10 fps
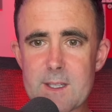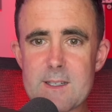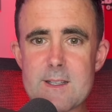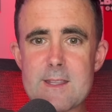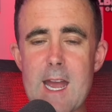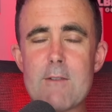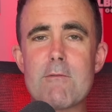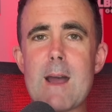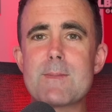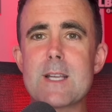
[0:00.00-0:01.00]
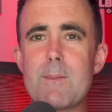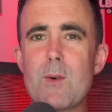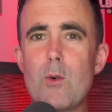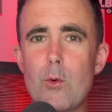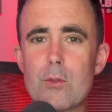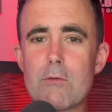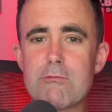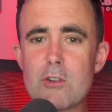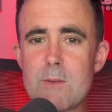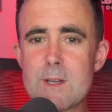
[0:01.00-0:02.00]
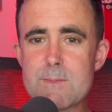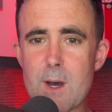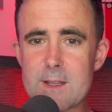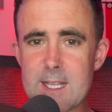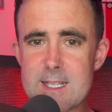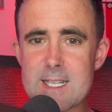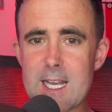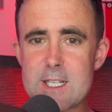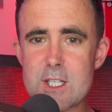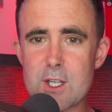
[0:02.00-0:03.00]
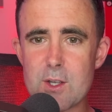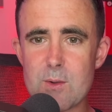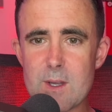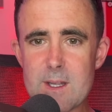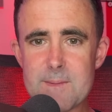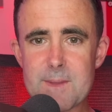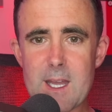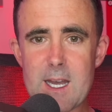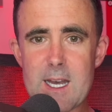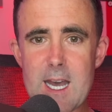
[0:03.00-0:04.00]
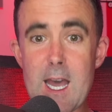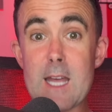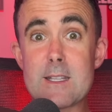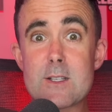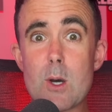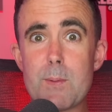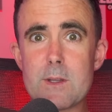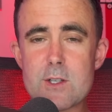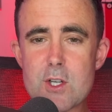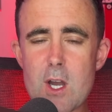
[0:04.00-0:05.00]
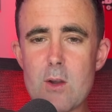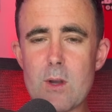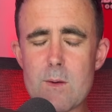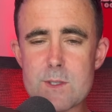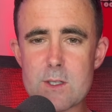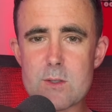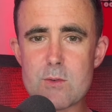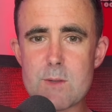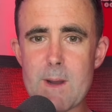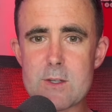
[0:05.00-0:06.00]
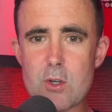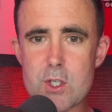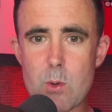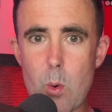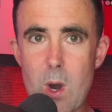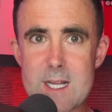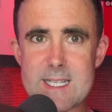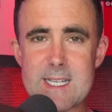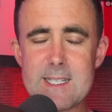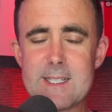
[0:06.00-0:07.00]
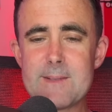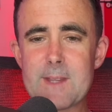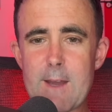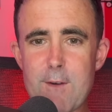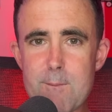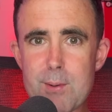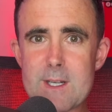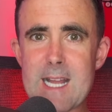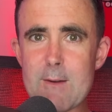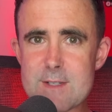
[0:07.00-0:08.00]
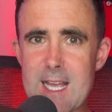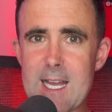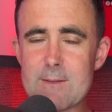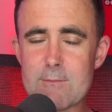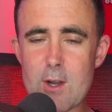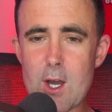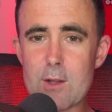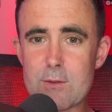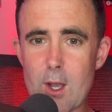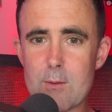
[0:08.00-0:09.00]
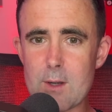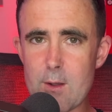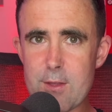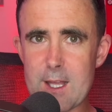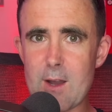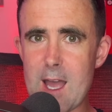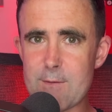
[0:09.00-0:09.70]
That wraps up all the rumours, but I did say to you at the top of the show, I was going to talk to you about Joshua Quarshie. If I've pronounced that right, I don't know. I think I have.